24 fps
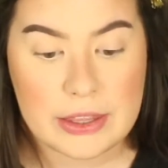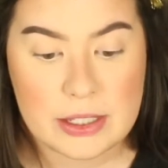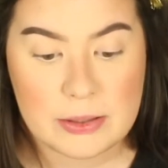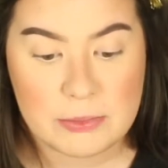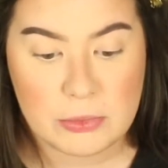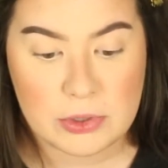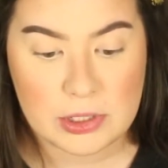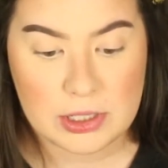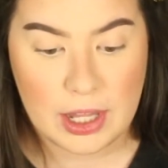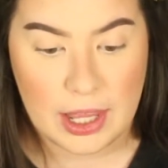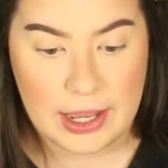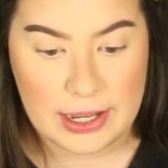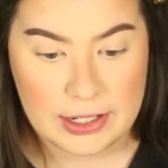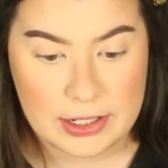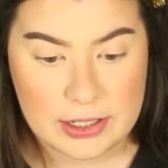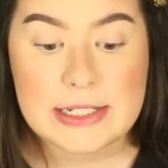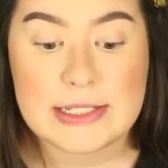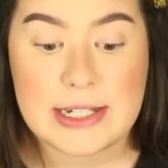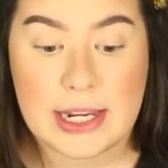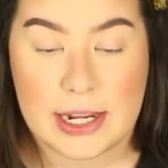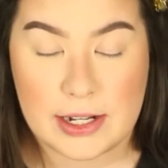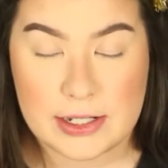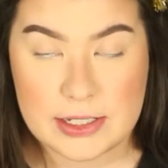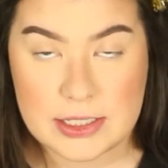of them were like
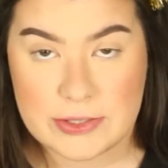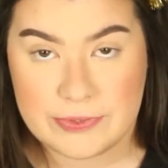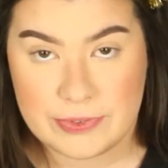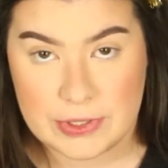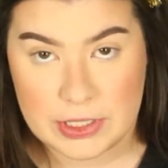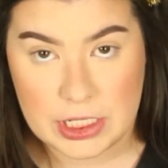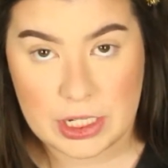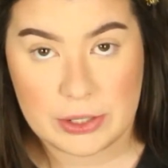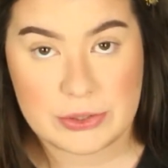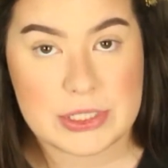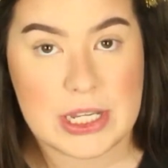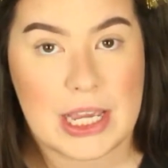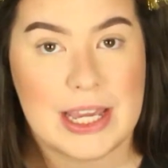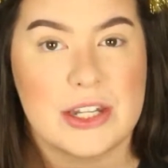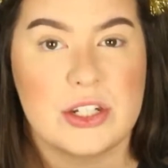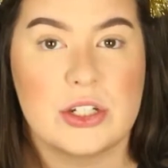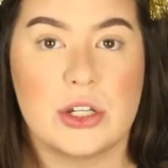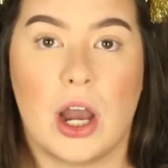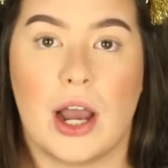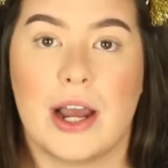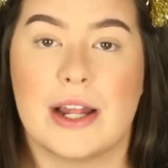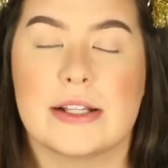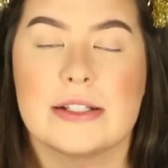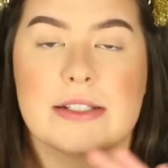dance videos, and
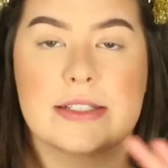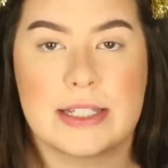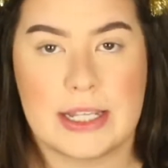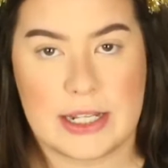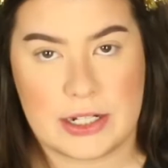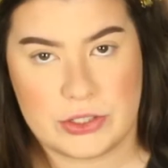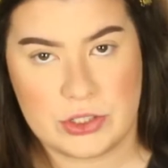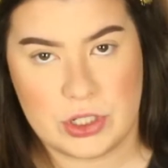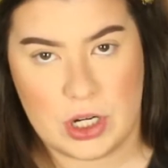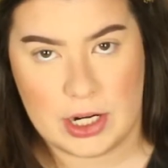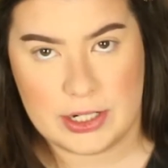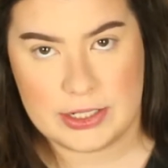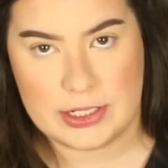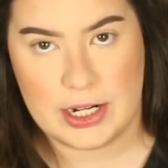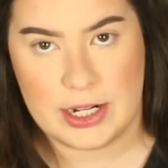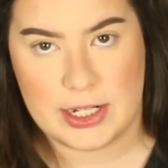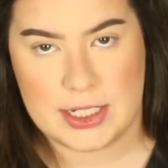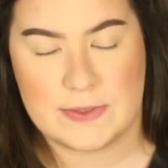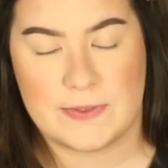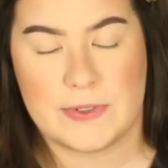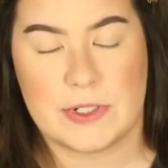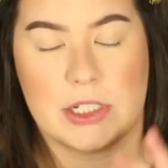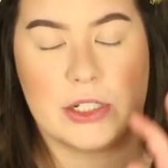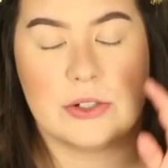not TikTok
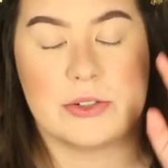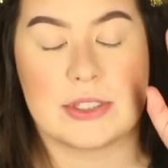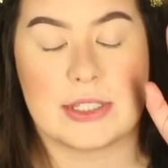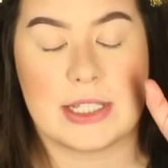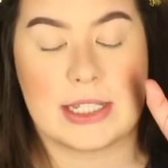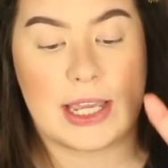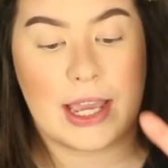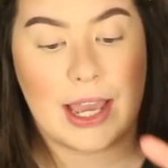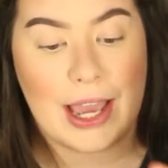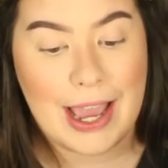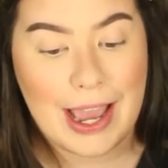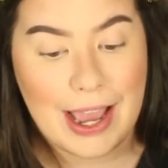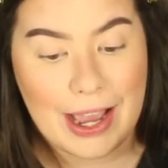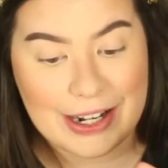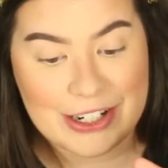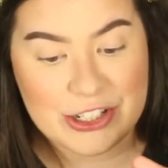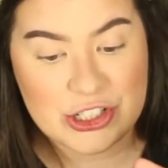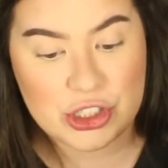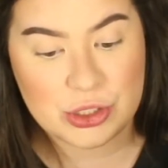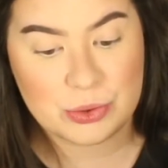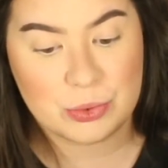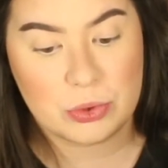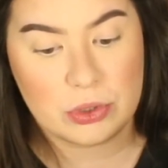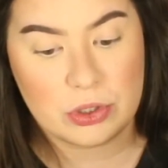dance videos, like
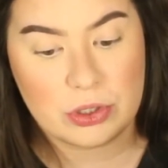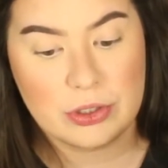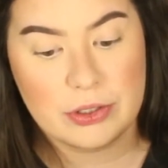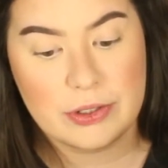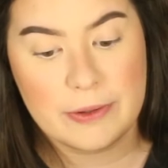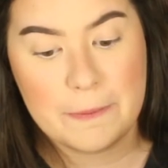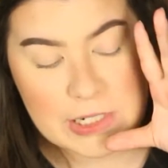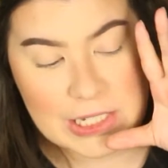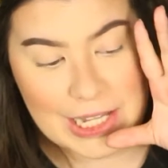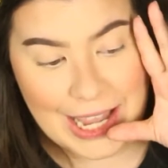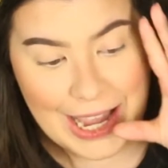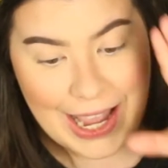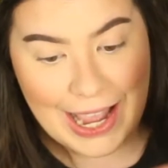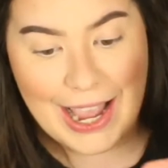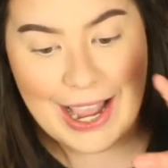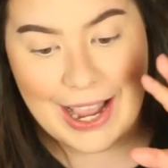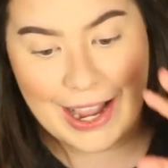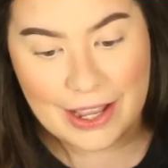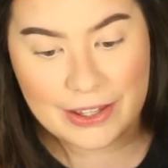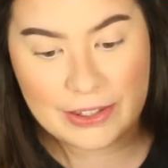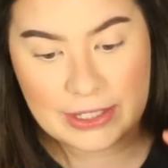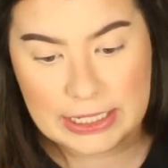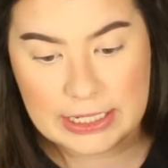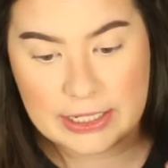actual, like
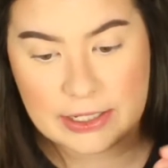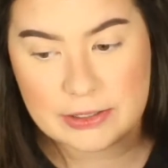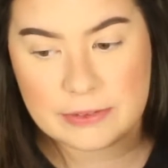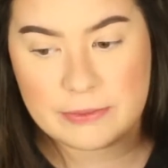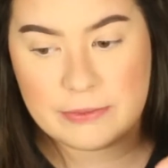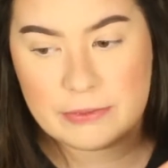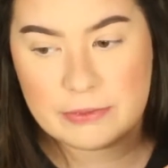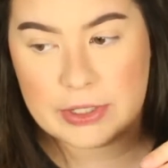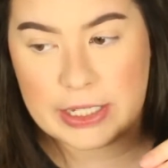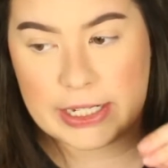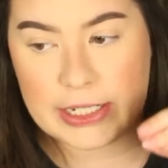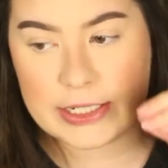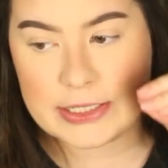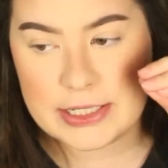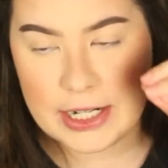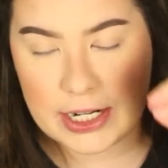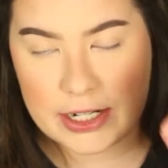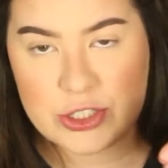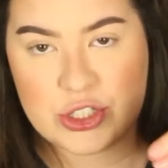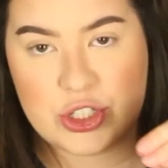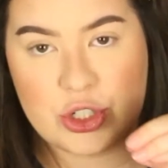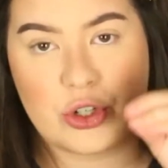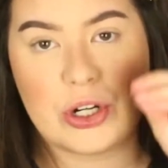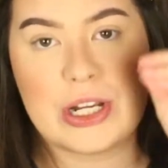a
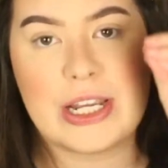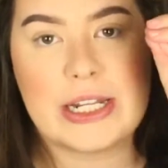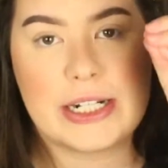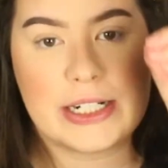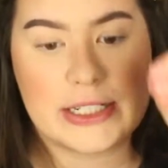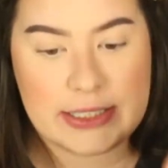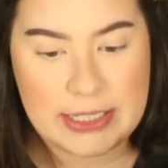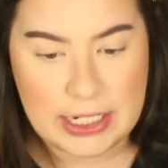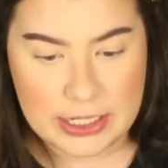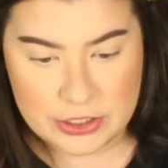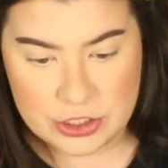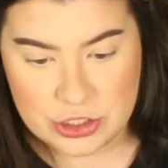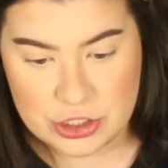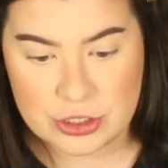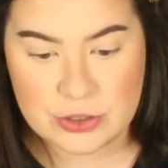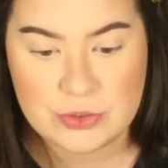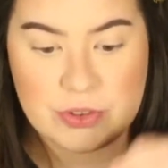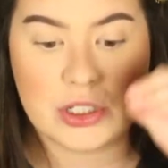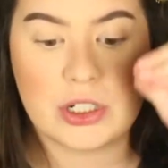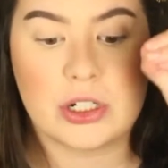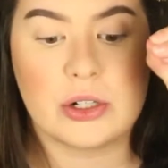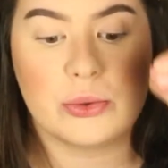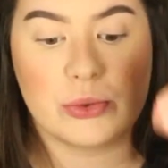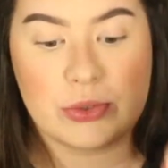dancer in a dance
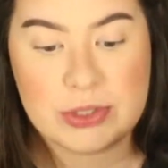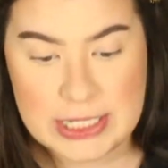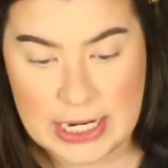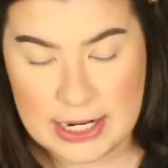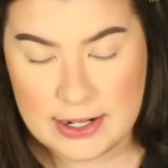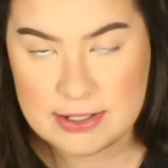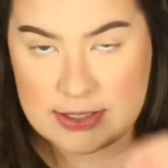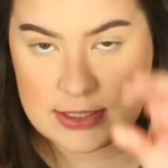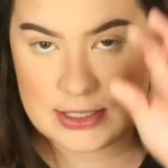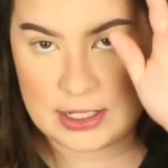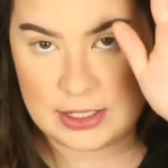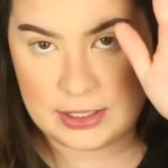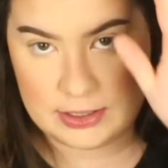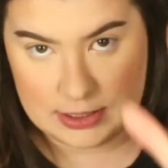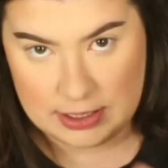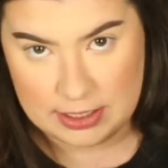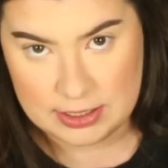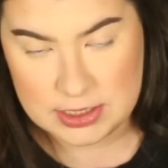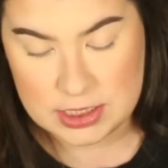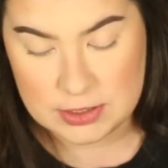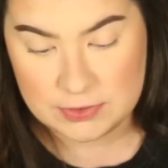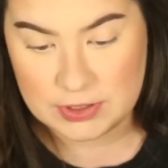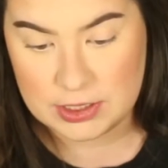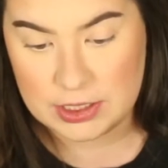studio dancing
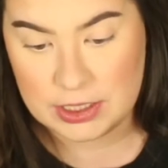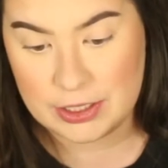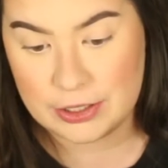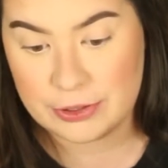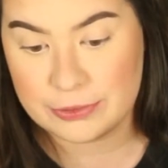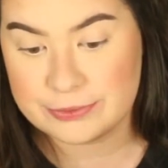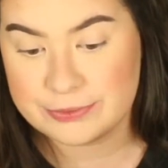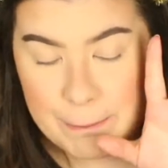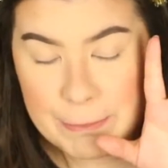dance video.